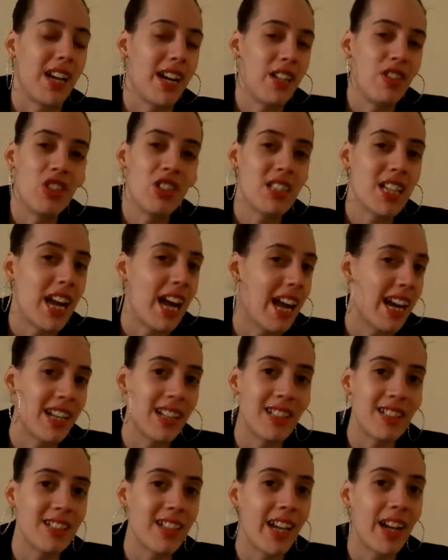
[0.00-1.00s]
just had
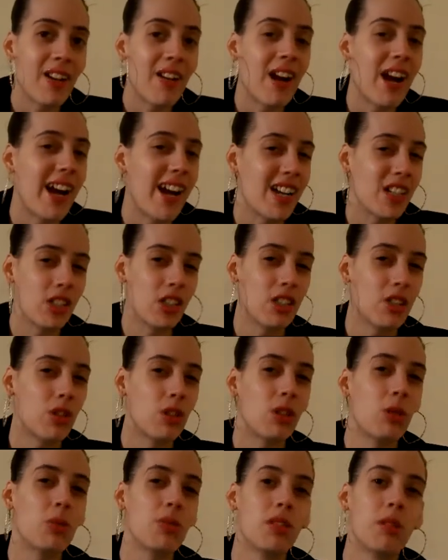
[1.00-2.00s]
it there. I actually thought
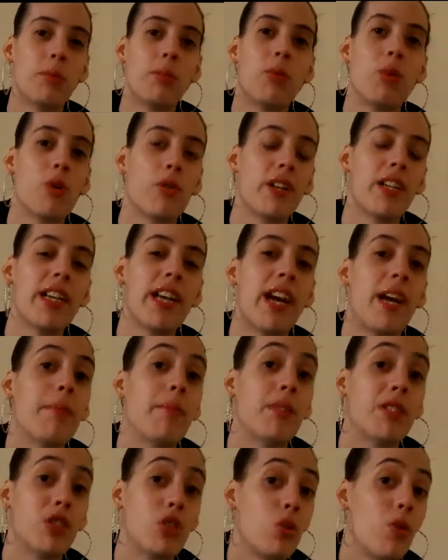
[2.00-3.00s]
it was a boring app
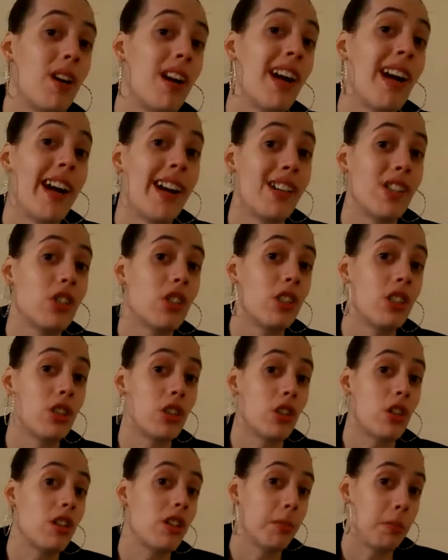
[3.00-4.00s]
until I actually
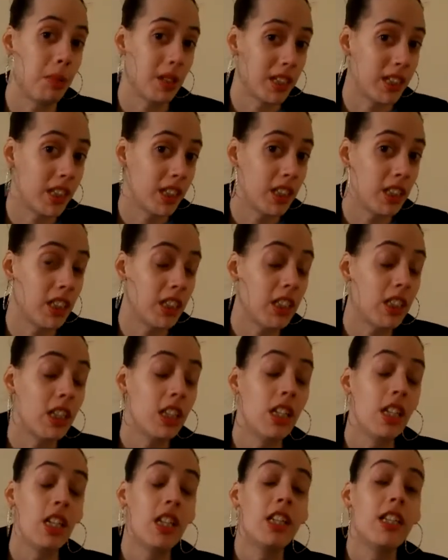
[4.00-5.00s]
started playing it.
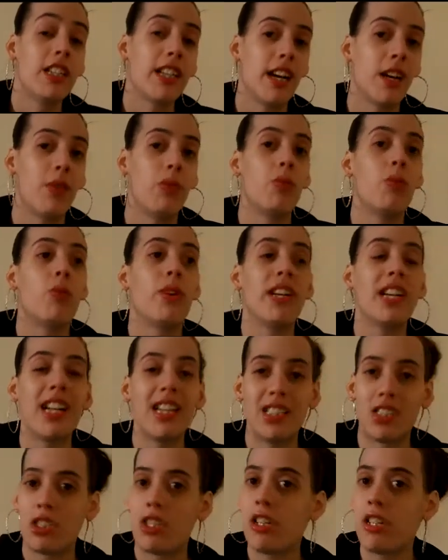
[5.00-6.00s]
Now, when I
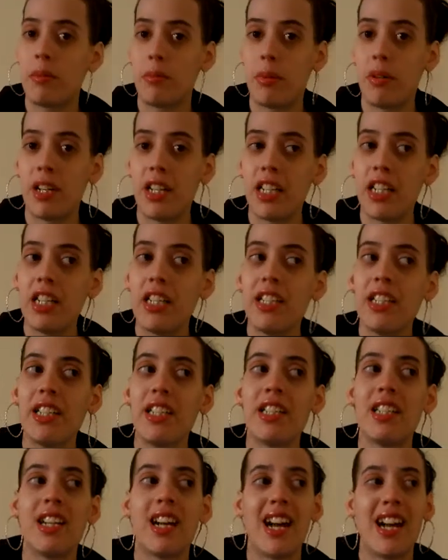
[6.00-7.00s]
started playing
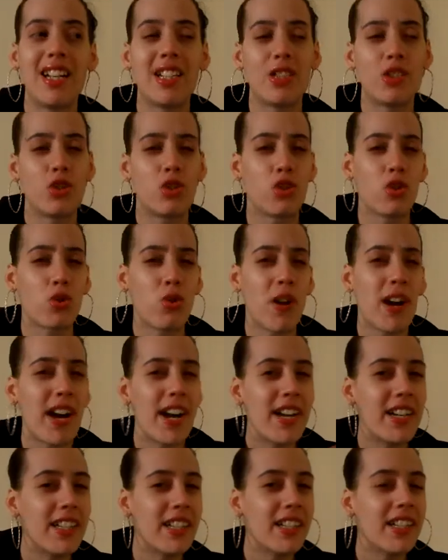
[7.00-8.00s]
it, I
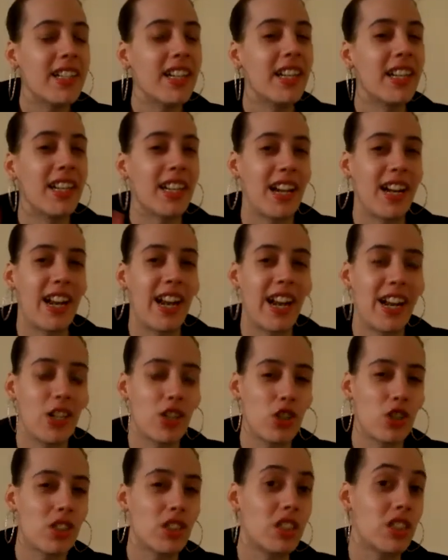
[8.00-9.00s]
tried it and I
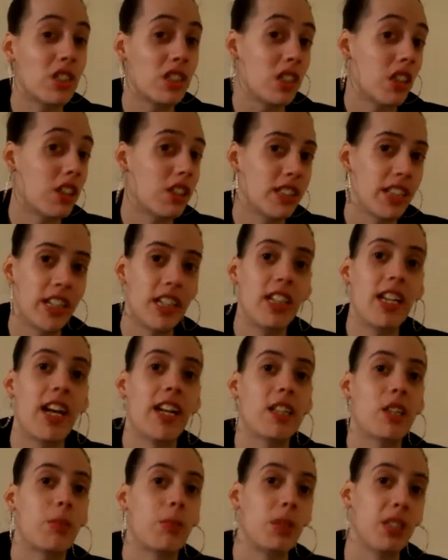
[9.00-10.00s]
actually sucked at it
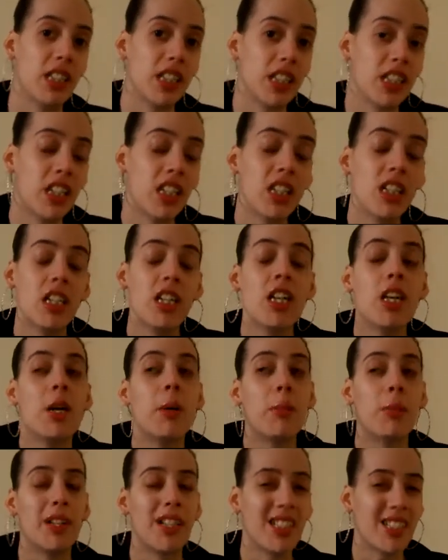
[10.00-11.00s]
at the beginning,
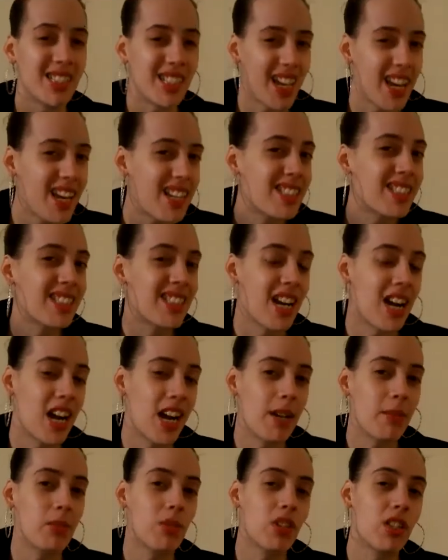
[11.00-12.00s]
but it takes
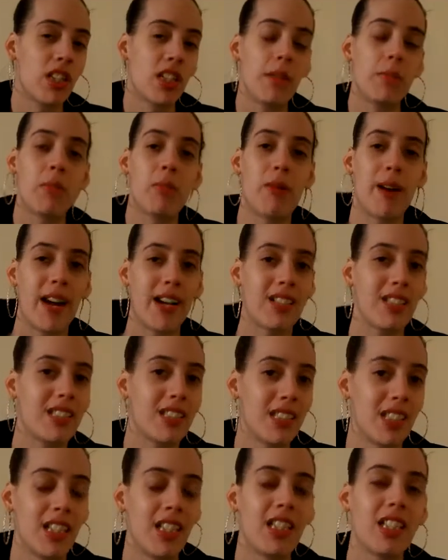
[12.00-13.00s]
time to keep
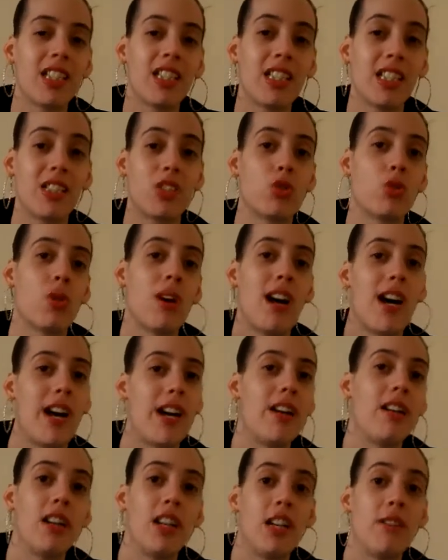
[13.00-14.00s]
practicing and get to a
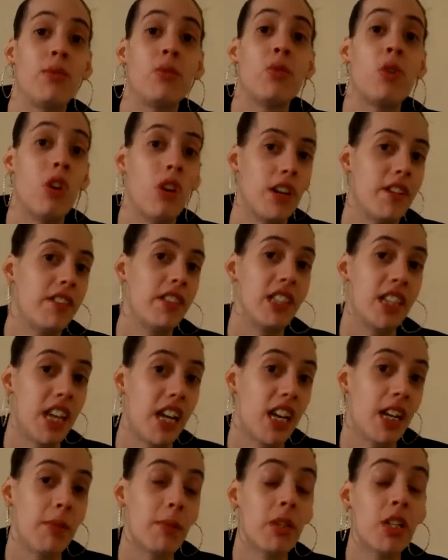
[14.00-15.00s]
higher level on the
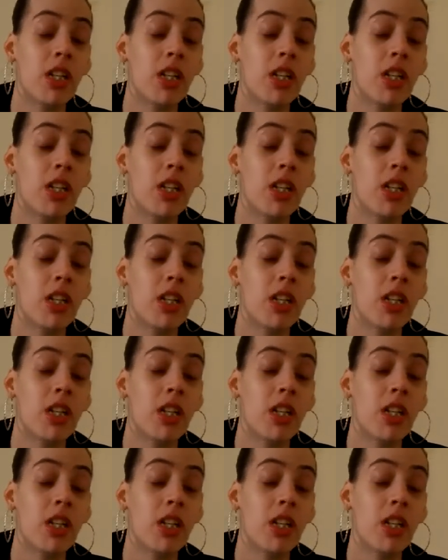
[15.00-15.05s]
game.